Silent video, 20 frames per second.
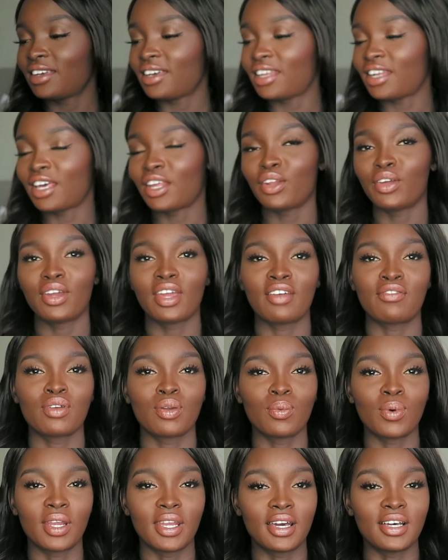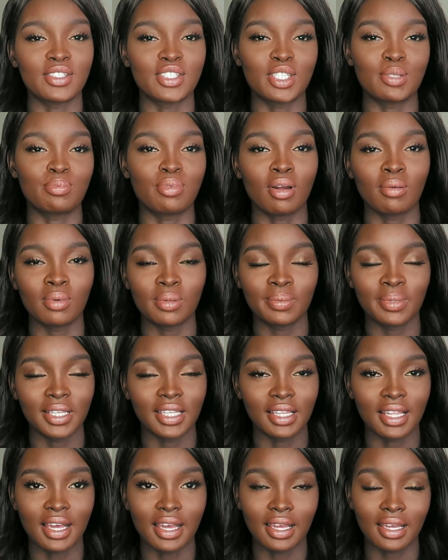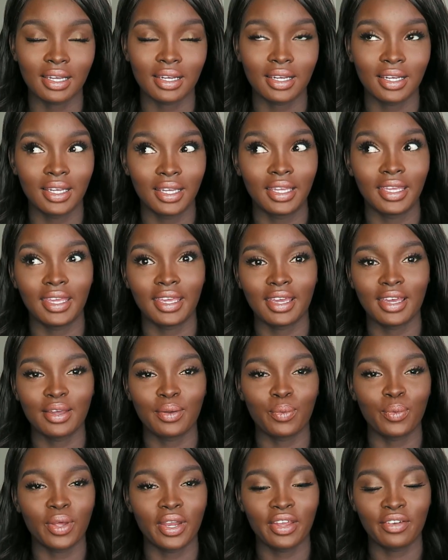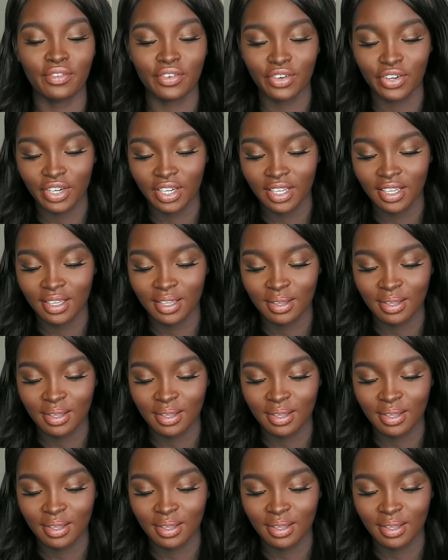And I know everyone else is probably like, yeah, whatever.